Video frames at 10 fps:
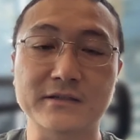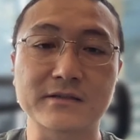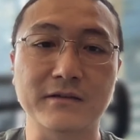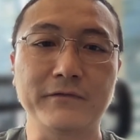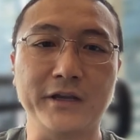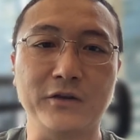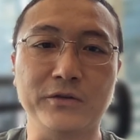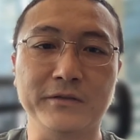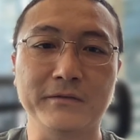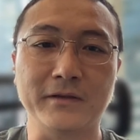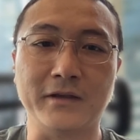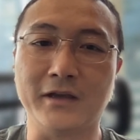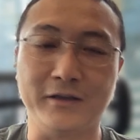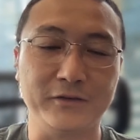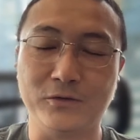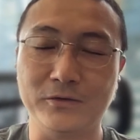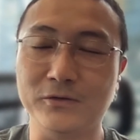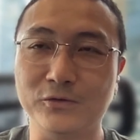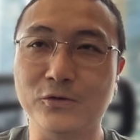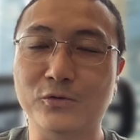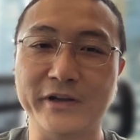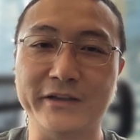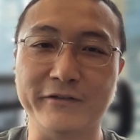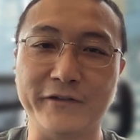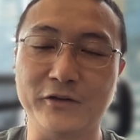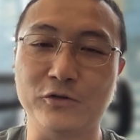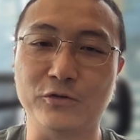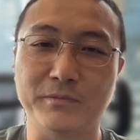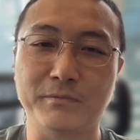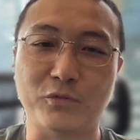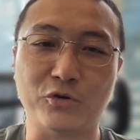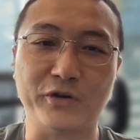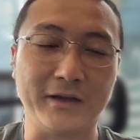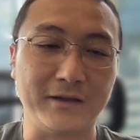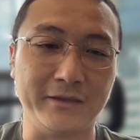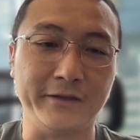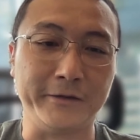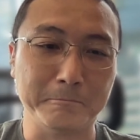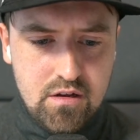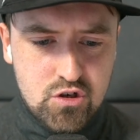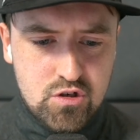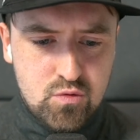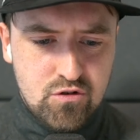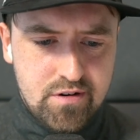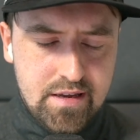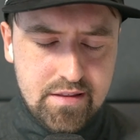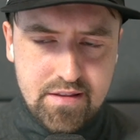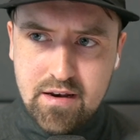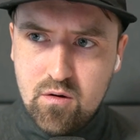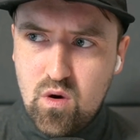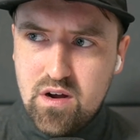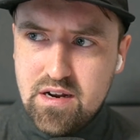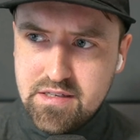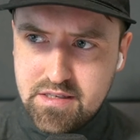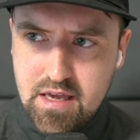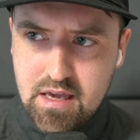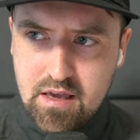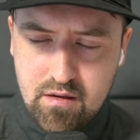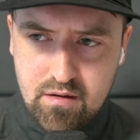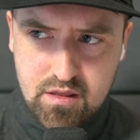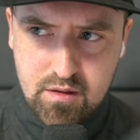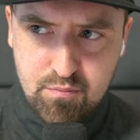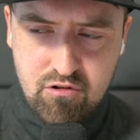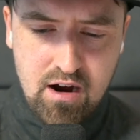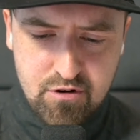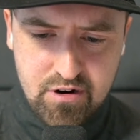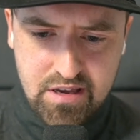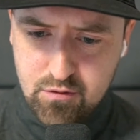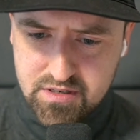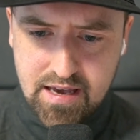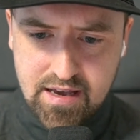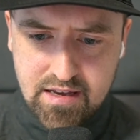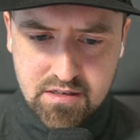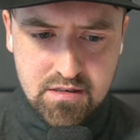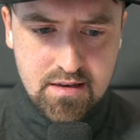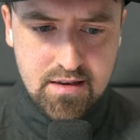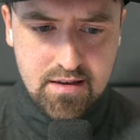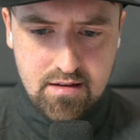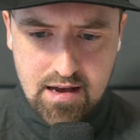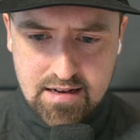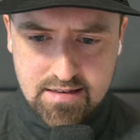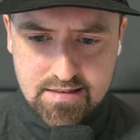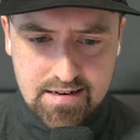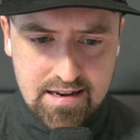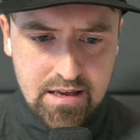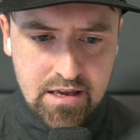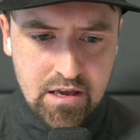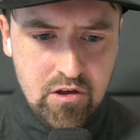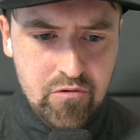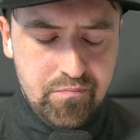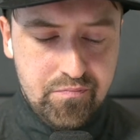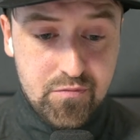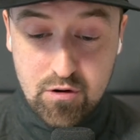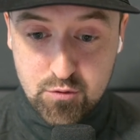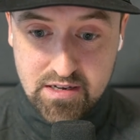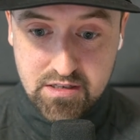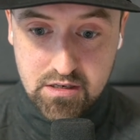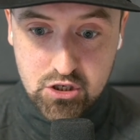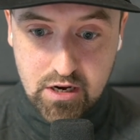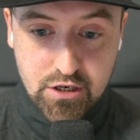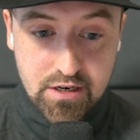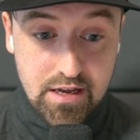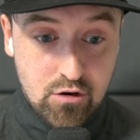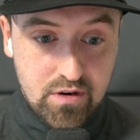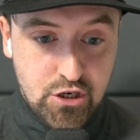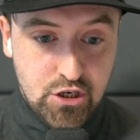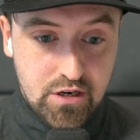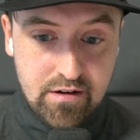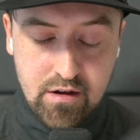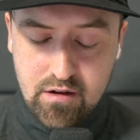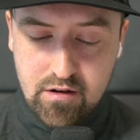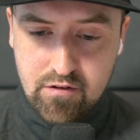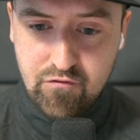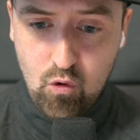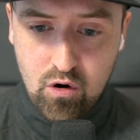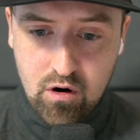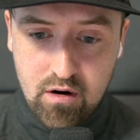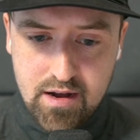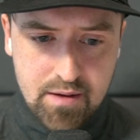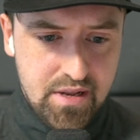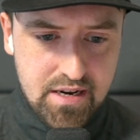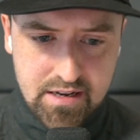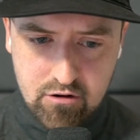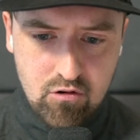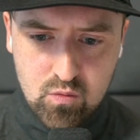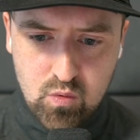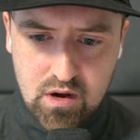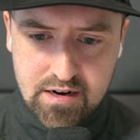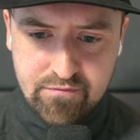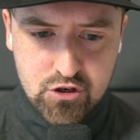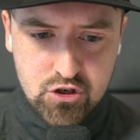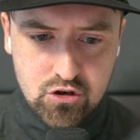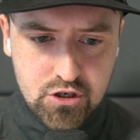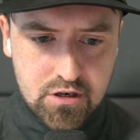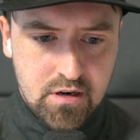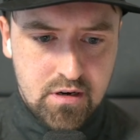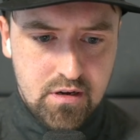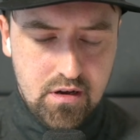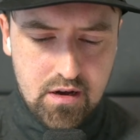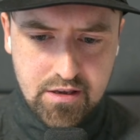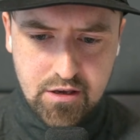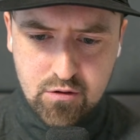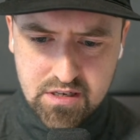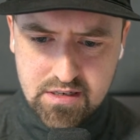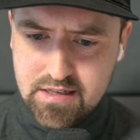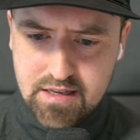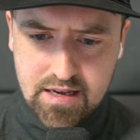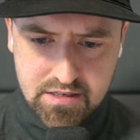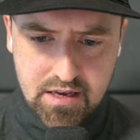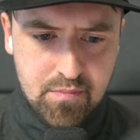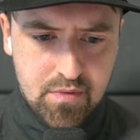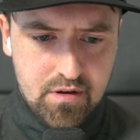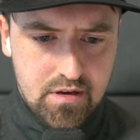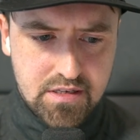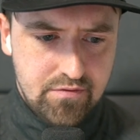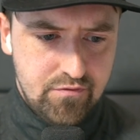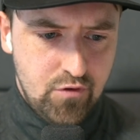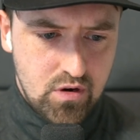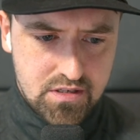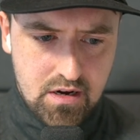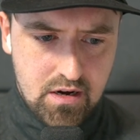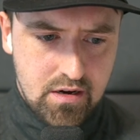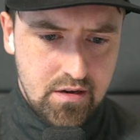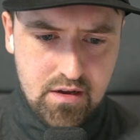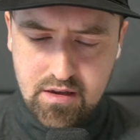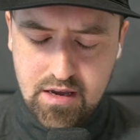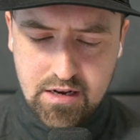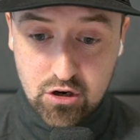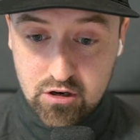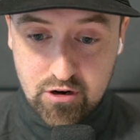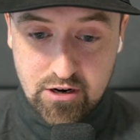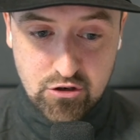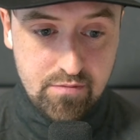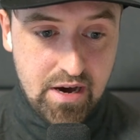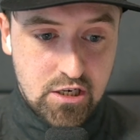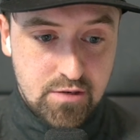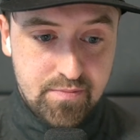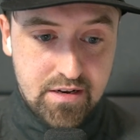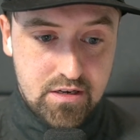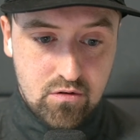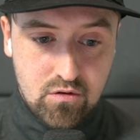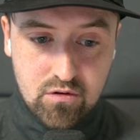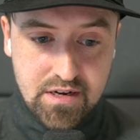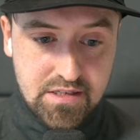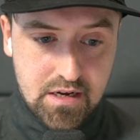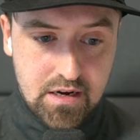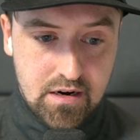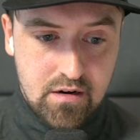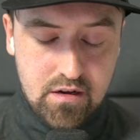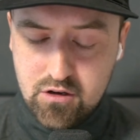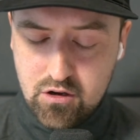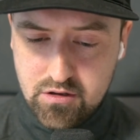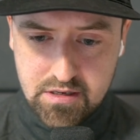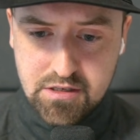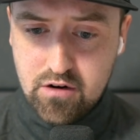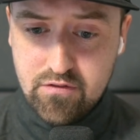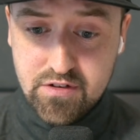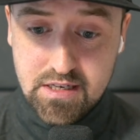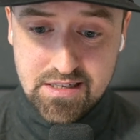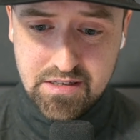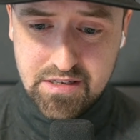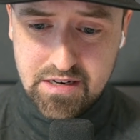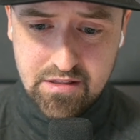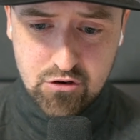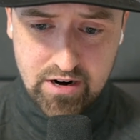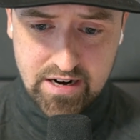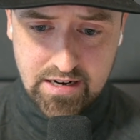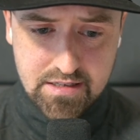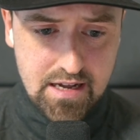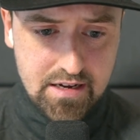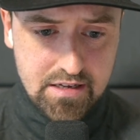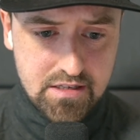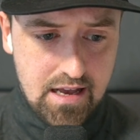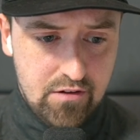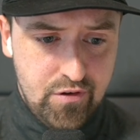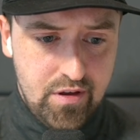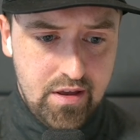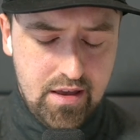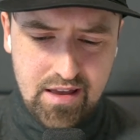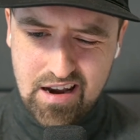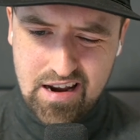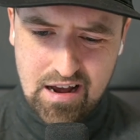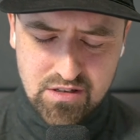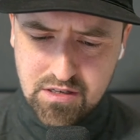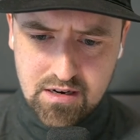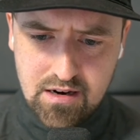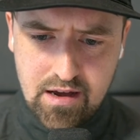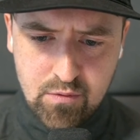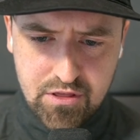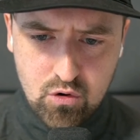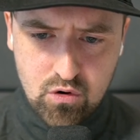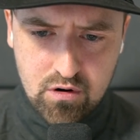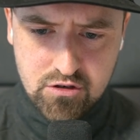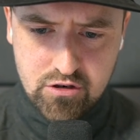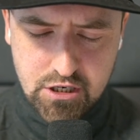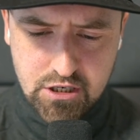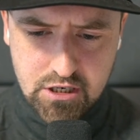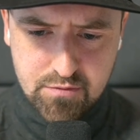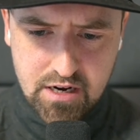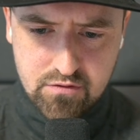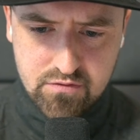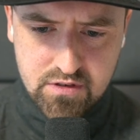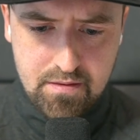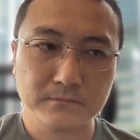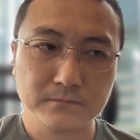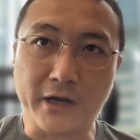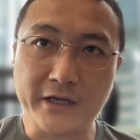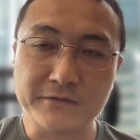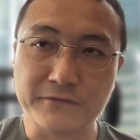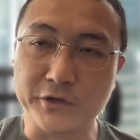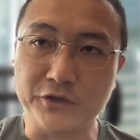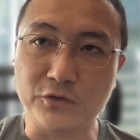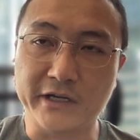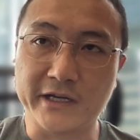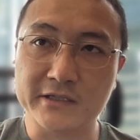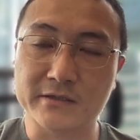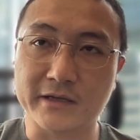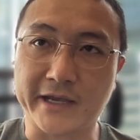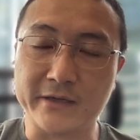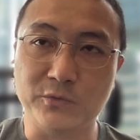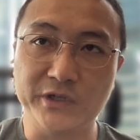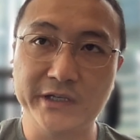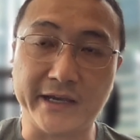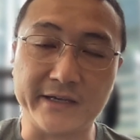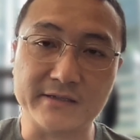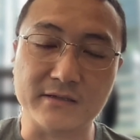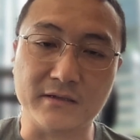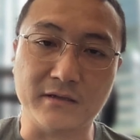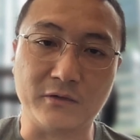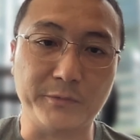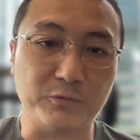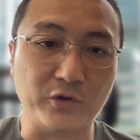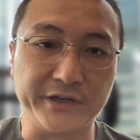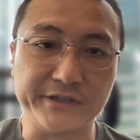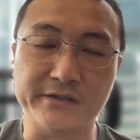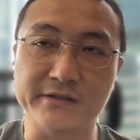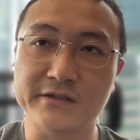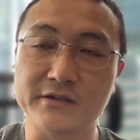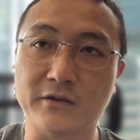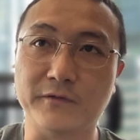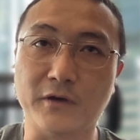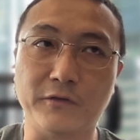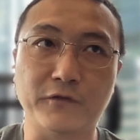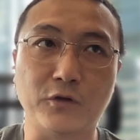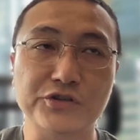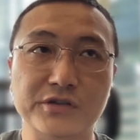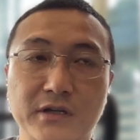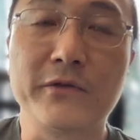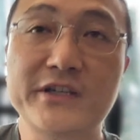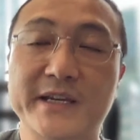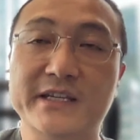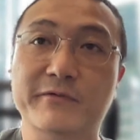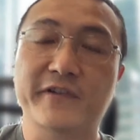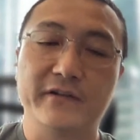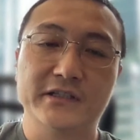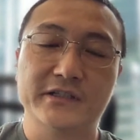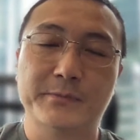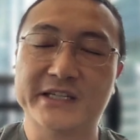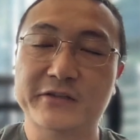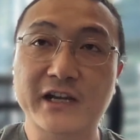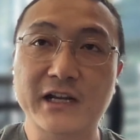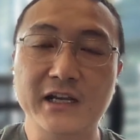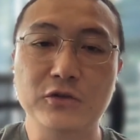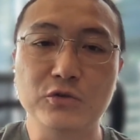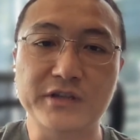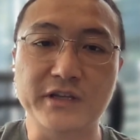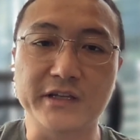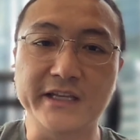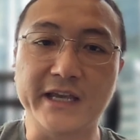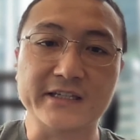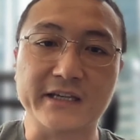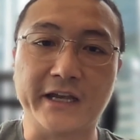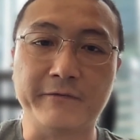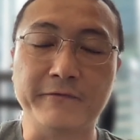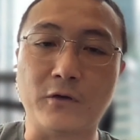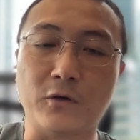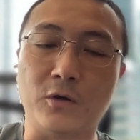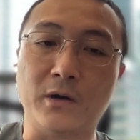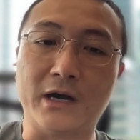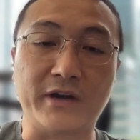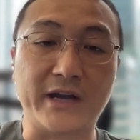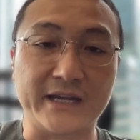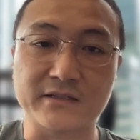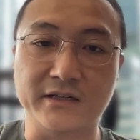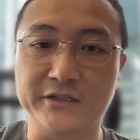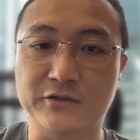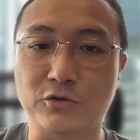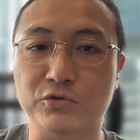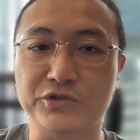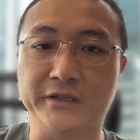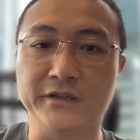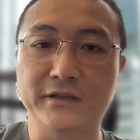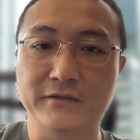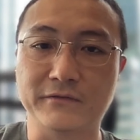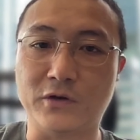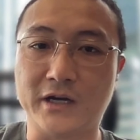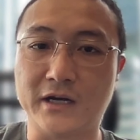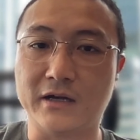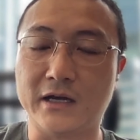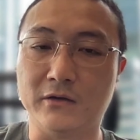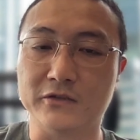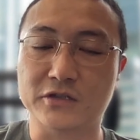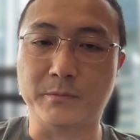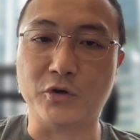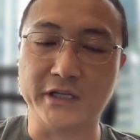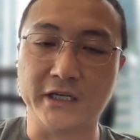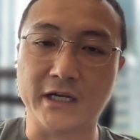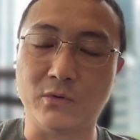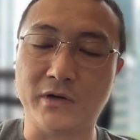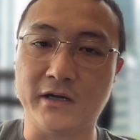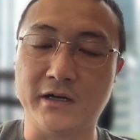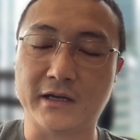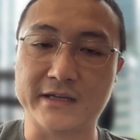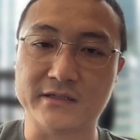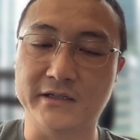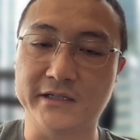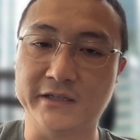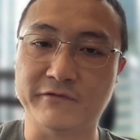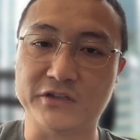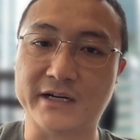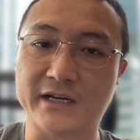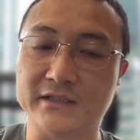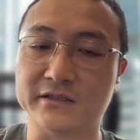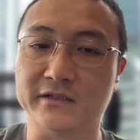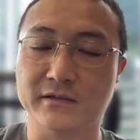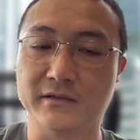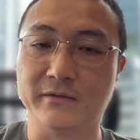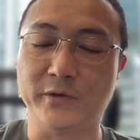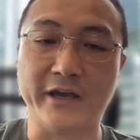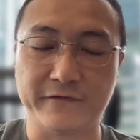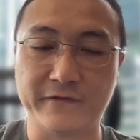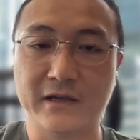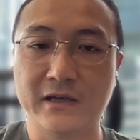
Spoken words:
is very good. You create a very good product, I think. Just wondering then, what is the primary use case as the leading crypto asset exchange in Indonesia for building your own wallet infrastructure using the TSM? Is it focused on internal treasury management, or is there custody services? Is it in the trading stack itself? And how does this align with your strategic objectives? for us, for Indodax, we as crypto exchanges, of course, we specifically use the TSM for our custody solution, for supporting our custody infrastructure. We have